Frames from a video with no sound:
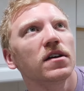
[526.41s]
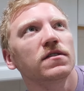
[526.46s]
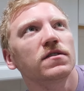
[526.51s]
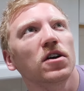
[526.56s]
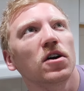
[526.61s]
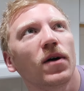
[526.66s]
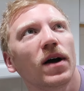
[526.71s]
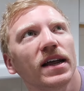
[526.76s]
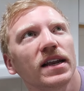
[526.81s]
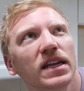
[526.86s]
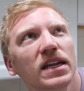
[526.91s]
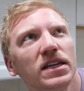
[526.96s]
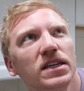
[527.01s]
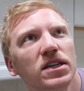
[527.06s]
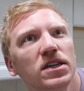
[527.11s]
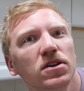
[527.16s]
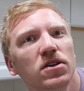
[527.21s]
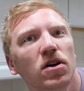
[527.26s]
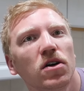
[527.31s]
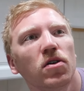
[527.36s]
So I need
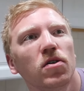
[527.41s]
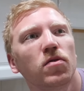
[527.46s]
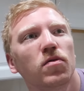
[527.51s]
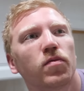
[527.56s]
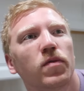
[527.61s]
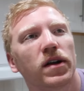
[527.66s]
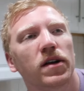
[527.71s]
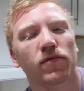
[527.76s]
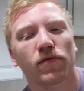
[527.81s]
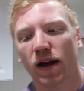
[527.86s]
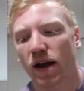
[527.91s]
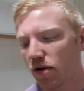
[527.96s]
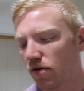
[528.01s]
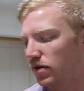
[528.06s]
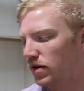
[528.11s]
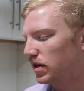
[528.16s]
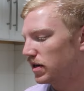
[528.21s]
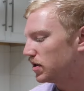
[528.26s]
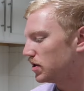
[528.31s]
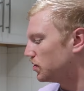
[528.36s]
to go run
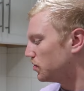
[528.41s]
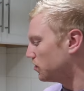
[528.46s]
around and